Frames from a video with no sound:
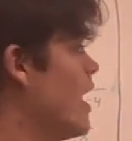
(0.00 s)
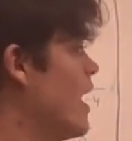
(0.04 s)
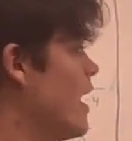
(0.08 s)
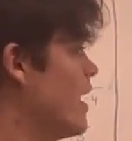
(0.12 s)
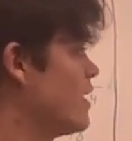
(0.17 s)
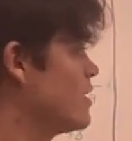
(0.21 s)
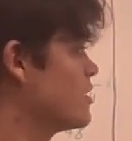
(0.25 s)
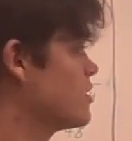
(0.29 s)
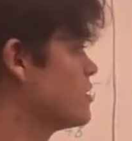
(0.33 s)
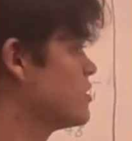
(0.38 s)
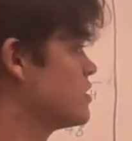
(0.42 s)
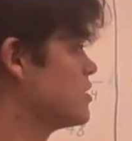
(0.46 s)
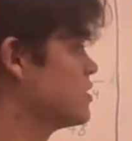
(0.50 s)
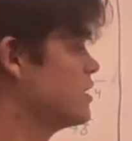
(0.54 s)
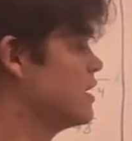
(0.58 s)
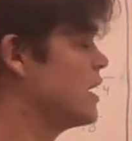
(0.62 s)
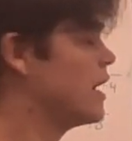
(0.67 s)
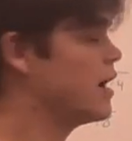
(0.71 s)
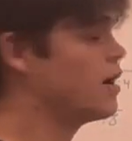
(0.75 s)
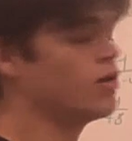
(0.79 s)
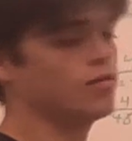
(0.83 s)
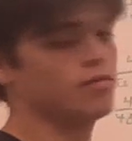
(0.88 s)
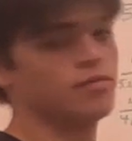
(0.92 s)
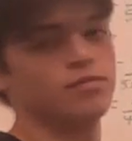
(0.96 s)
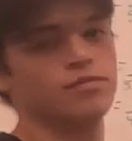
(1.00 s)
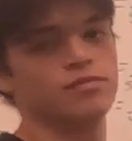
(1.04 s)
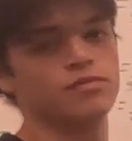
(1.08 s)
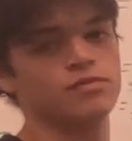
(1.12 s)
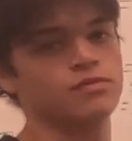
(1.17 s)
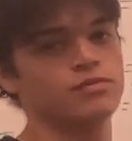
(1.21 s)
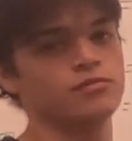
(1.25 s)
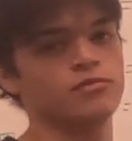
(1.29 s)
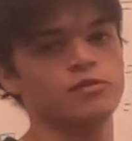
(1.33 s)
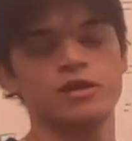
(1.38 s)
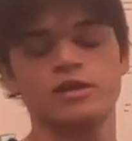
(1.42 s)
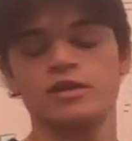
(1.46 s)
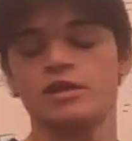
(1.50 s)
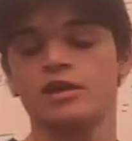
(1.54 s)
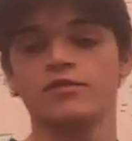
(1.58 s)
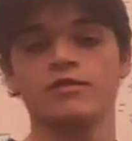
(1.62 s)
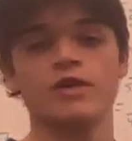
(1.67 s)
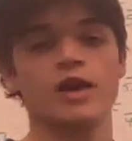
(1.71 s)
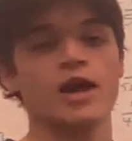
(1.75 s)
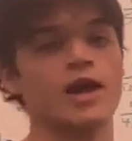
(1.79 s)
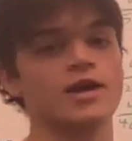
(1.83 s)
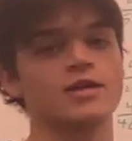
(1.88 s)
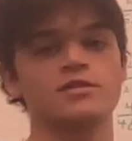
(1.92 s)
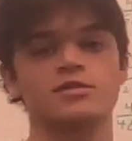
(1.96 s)
x, now we can think of
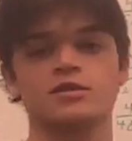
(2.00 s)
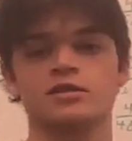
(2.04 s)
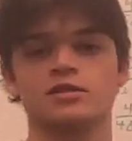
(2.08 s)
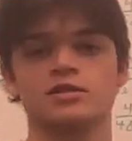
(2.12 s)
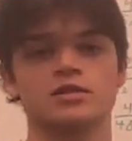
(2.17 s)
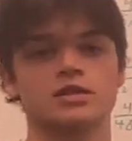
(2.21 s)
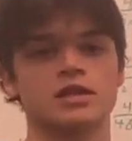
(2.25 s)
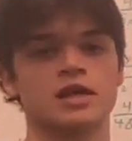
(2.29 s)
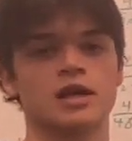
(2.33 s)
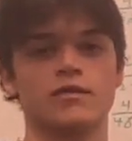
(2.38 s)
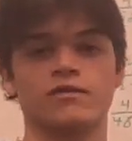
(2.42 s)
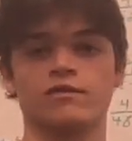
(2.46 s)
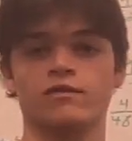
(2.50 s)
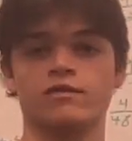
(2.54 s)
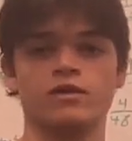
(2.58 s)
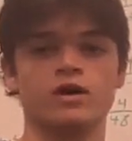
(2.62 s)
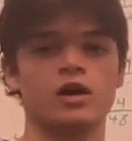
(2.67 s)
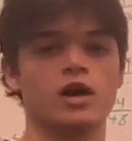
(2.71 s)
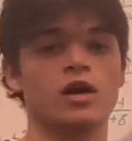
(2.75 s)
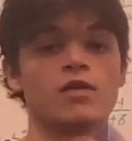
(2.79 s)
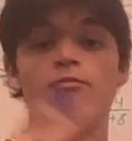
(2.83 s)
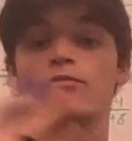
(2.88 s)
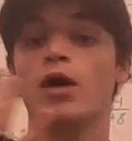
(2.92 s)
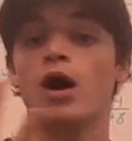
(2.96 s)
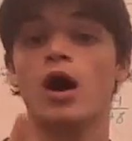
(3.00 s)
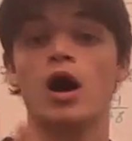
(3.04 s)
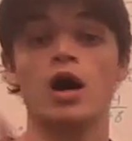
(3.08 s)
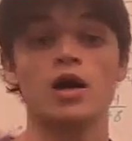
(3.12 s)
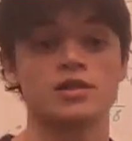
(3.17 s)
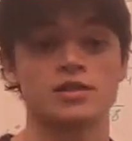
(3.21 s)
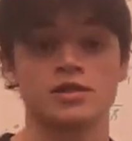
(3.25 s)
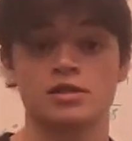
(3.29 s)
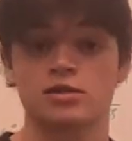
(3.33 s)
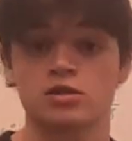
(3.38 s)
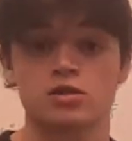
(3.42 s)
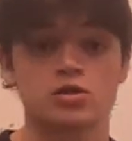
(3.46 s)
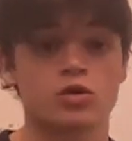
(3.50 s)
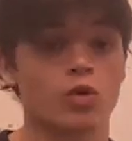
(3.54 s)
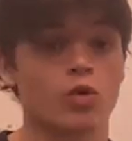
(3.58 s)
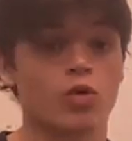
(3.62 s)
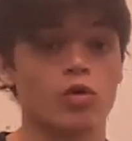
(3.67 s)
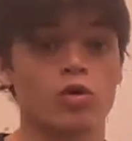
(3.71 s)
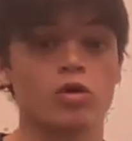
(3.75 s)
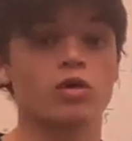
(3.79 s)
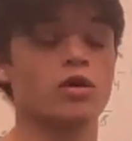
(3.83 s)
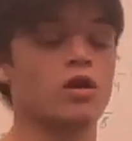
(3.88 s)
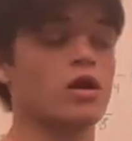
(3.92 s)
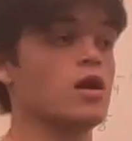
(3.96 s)
x as kind of a composite
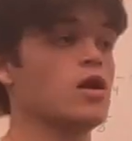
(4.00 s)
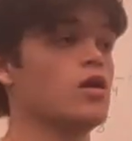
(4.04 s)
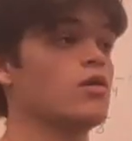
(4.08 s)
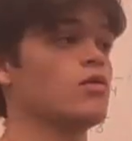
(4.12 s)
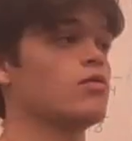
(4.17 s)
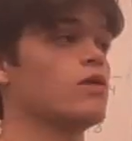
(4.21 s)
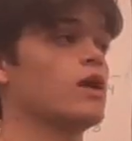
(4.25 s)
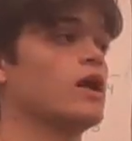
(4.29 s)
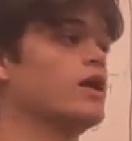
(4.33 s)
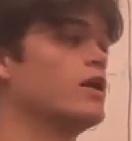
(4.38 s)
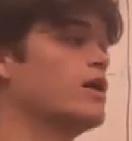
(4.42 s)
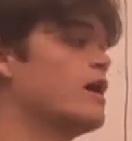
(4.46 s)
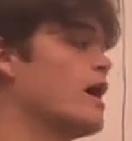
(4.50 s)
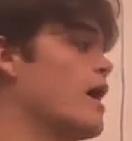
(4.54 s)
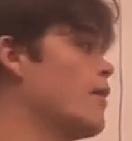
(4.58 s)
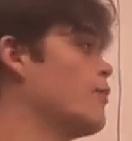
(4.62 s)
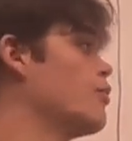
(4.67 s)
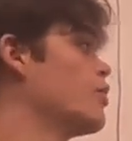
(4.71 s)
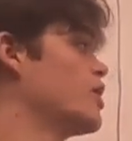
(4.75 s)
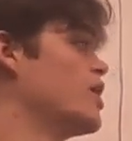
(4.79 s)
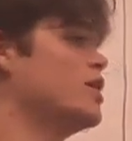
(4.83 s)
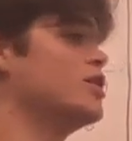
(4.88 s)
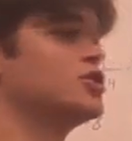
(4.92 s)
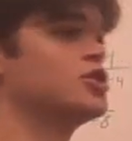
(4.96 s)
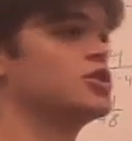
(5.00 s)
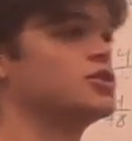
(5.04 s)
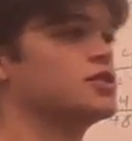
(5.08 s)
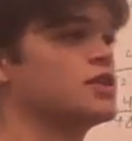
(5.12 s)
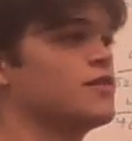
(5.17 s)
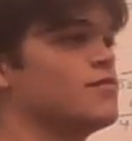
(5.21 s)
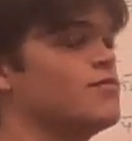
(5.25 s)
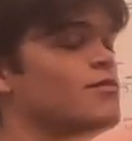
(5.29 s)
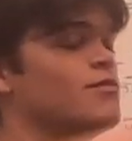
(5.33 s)
score, right? Applications have